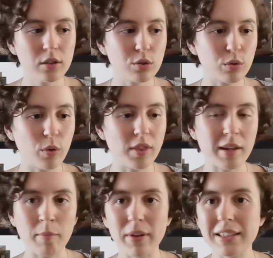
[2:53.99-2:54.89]
So
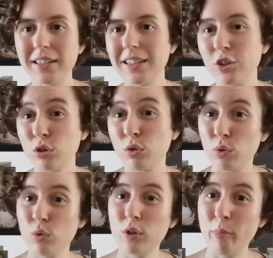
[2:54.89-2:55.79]
they basically just
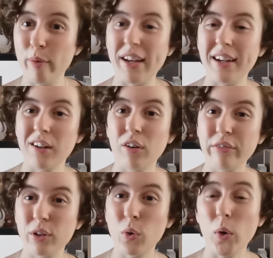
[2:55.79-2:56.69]
do the bidding
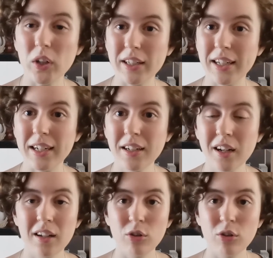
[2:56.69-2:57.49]
of the quality,